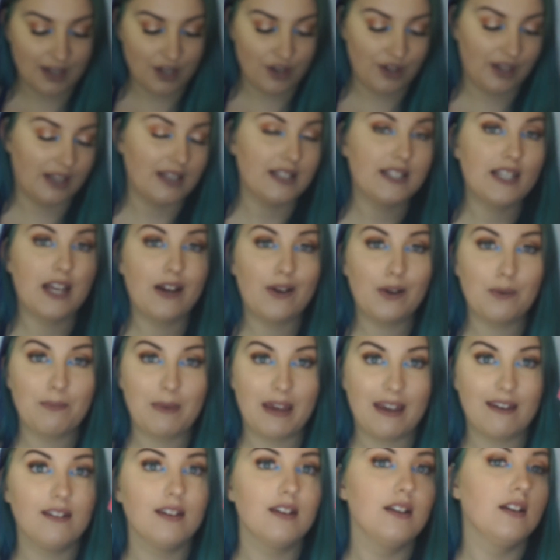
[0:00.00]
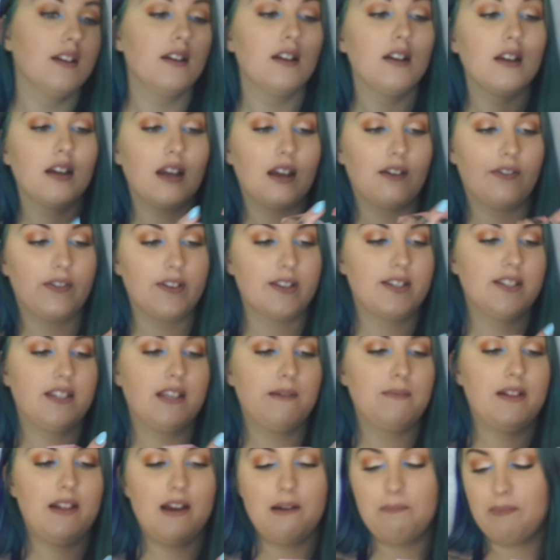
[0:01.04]
then you can tell me if it's
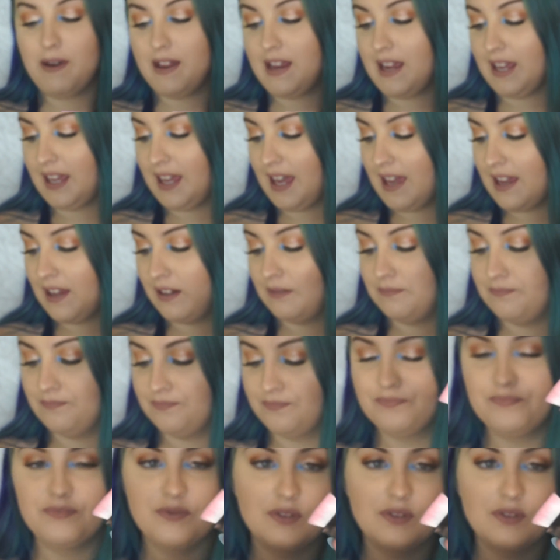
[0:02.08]
similar, but again,